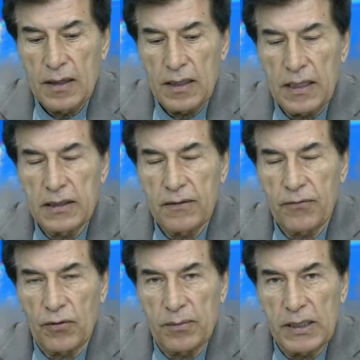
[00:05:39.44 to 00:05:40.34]
in the
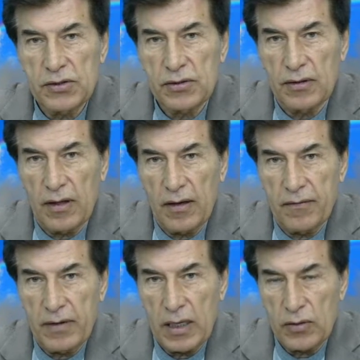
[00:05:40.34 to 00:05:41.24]
formation
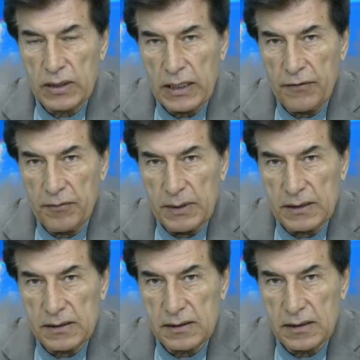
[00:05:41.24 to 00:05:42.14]
of our
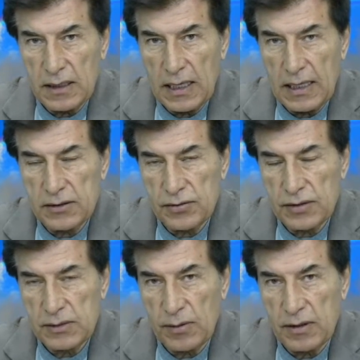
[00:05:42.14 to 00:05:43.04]
governments as
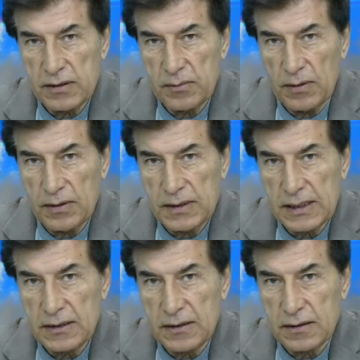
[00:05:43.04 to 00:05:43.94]
responsible
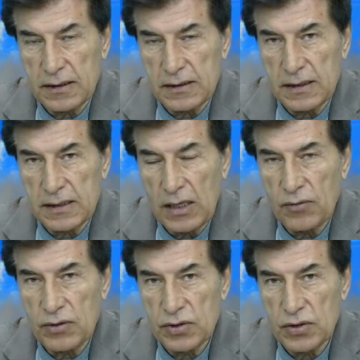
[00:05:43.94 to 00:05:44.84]
citizens. It's
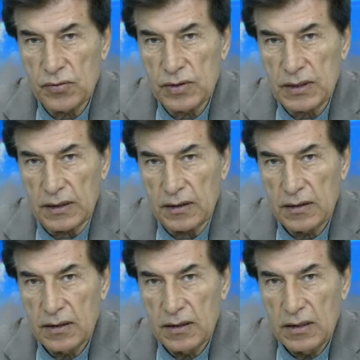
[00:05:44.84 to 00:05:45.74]
our duty.
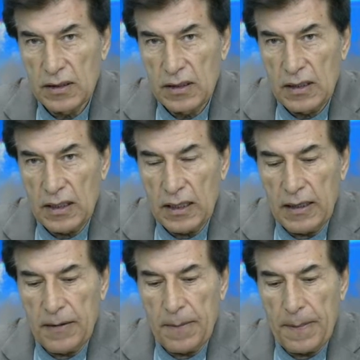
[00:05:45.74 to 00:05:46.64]

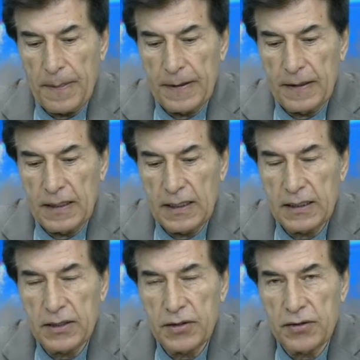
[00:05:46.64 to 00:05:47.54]
Um, uh,
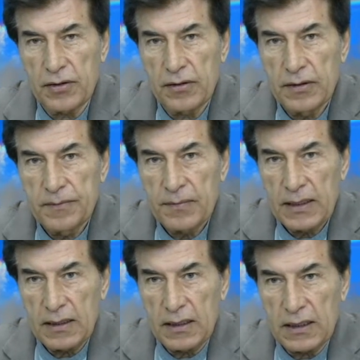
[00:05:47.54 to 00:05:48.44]
here,
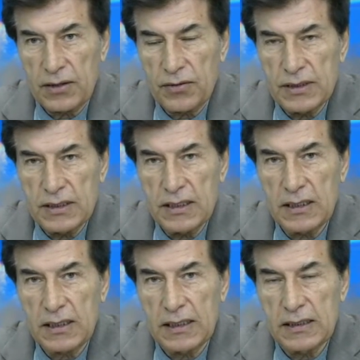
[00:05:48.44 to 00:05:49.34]
uh,
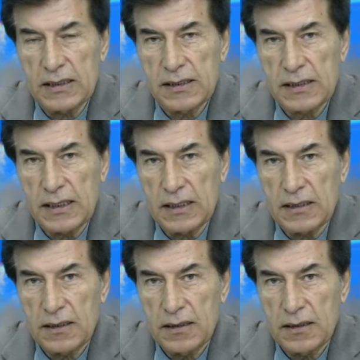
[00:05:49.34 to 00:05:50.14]
critique and dissent